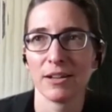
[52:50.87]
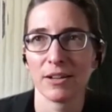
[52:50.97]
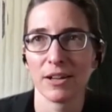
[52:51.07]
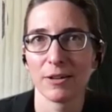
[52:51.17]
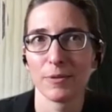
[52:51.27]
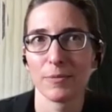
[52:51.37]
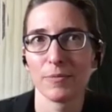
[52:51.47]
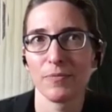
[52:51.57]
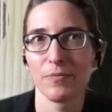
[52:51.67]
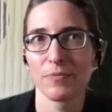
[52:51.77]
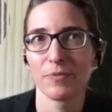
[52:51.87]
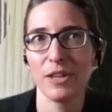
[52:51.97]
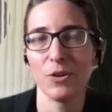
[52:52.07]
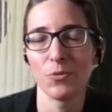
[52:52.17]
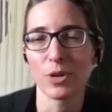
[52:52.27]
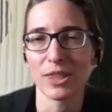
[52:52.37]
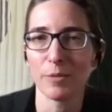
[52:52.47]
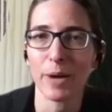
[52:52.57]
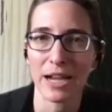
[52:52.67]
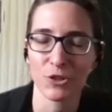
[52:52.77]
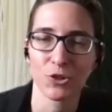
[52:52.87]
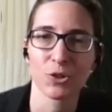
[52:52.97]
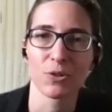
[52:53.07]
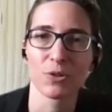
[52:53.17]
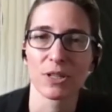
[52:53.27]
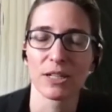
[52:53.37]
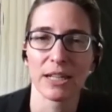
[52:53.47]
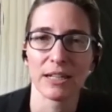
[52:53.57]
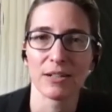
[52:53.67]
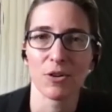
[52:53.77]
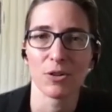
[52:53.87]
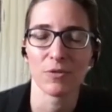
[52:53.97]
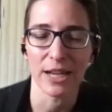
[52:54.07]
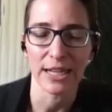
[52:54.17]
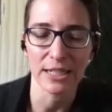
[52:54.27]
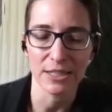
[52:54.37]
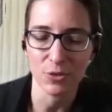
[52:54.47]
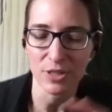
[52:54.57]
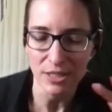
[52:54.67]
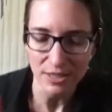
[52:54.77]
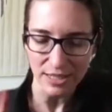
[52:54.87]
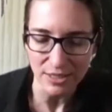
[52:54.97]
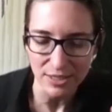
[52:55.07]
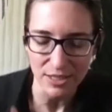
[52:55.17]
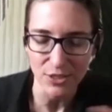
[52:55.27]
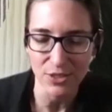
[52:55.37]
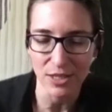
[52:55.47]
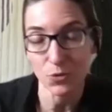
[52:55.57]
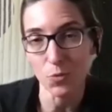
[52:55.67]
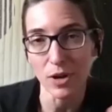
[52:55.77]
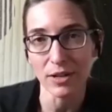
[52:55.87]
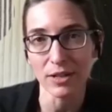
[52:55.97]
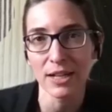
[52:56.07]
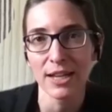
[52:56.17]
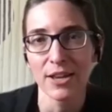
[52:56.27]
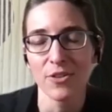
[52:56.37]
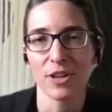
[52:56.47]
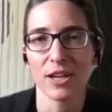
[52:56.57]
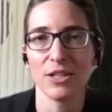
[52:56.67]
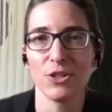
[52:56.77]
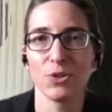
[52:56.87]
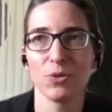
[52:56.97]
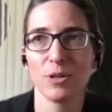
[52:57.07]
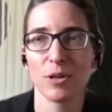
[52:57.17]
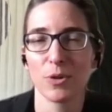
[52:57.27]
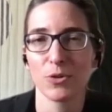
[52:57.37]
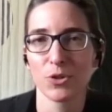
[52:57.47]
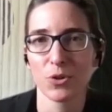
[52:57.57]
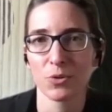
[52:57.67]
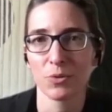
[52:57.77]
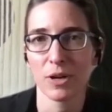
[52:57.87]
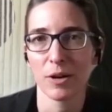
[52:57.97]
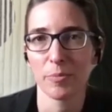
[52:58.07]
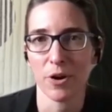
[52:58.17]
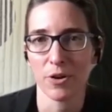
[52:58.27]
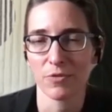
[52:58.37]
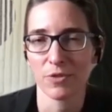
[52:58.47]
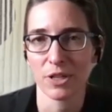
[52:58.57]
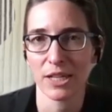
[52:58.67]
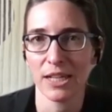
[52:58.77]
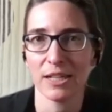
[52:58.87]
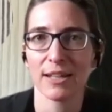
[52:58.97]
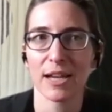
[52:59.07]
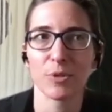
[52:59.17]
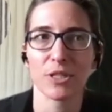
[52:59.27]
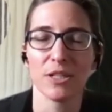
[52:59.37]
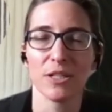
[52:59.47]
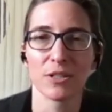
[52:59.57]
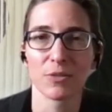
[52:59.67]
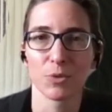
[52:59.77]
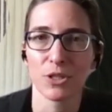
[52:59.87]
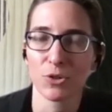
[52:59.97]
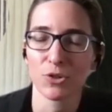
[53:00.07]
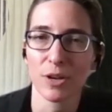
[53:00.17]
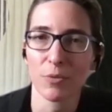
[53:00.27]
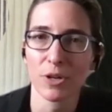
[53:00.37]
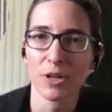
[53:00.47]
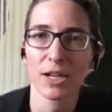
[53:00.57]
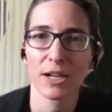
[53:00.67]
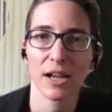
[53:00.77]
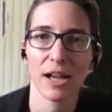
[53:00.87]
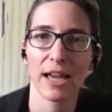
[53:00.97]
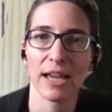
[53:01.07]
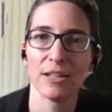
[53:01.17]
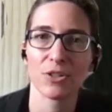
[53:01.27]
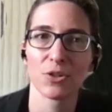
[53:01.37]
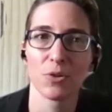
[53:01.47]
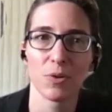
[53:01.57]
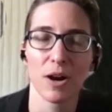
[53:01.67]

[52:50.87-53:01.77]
um, you know within pastures and and all of that mm-hmm. and so it, that's that's that's one thing i do and i'm also uh, part of the canadian lyme disease research network and so